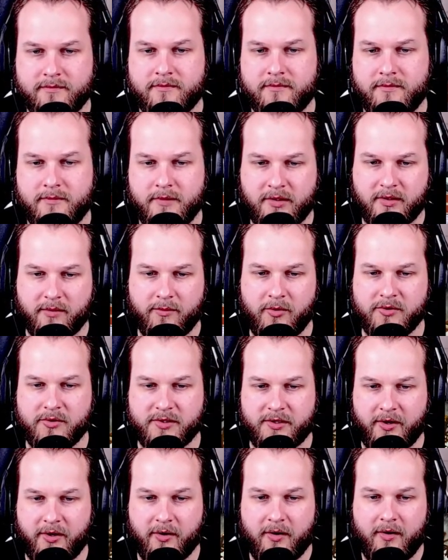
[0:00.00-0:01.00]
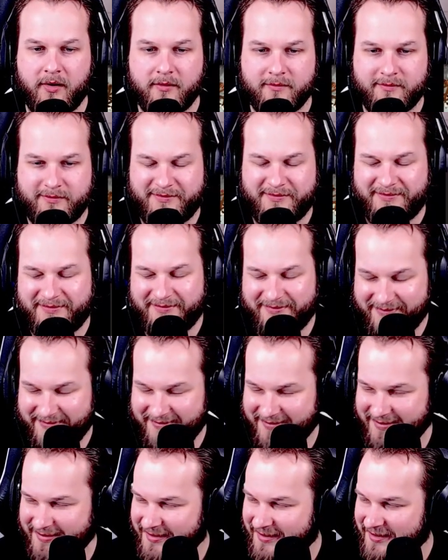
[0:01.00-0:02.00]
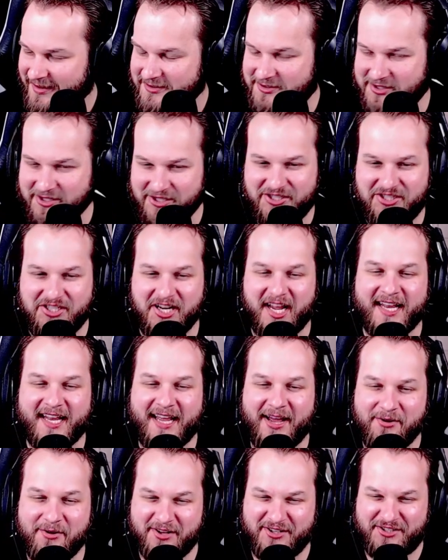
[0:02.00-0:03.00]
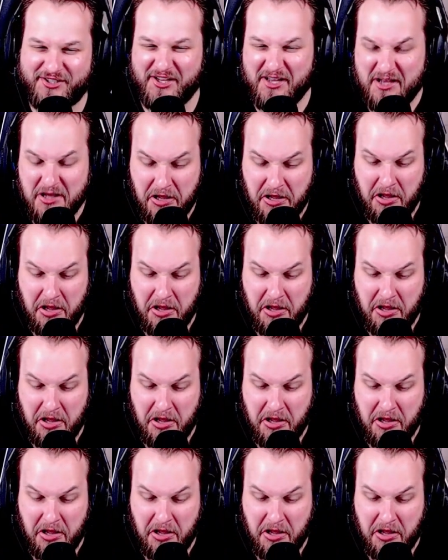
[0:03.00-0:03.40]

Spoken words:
Get the music here. She shat out because she look.